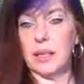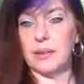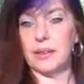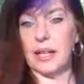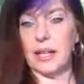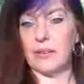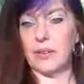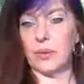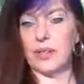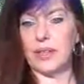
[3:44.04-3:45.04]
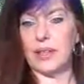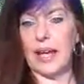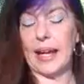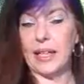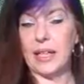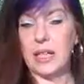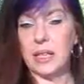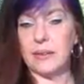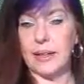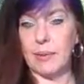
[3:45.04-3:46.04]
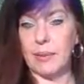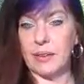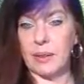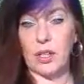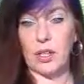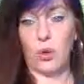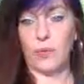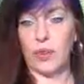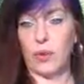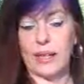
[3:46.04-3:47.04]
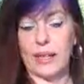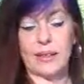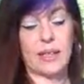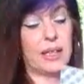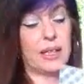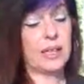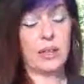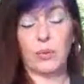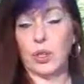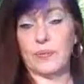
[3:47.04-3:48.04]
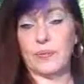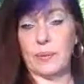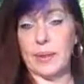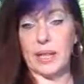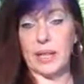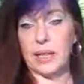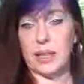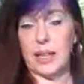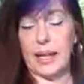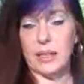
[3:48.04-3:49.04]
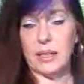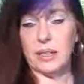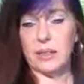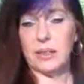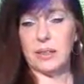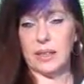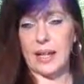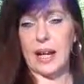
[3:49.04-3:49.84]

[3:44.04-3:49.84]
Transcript: Is the Nine of Swords. Agony. Thinking about something over and over again. We're going from the Eight to the